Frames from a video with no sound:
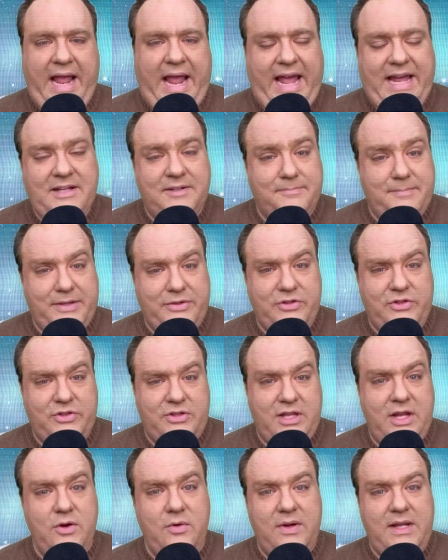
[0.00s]
and
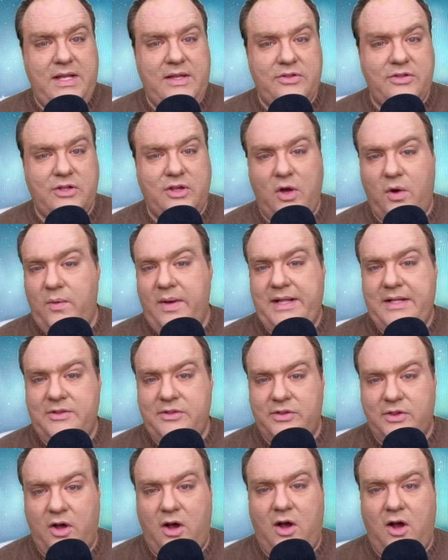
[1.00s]
mysterious
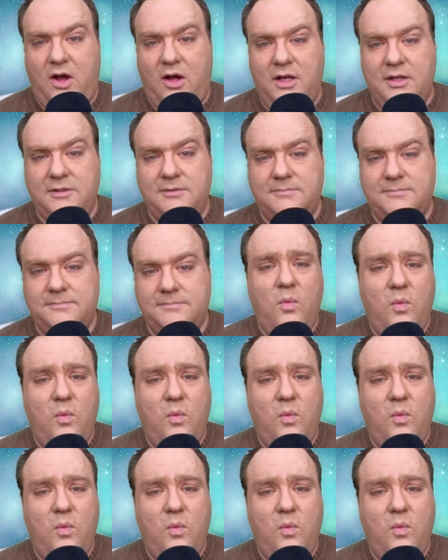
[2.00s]
goings on.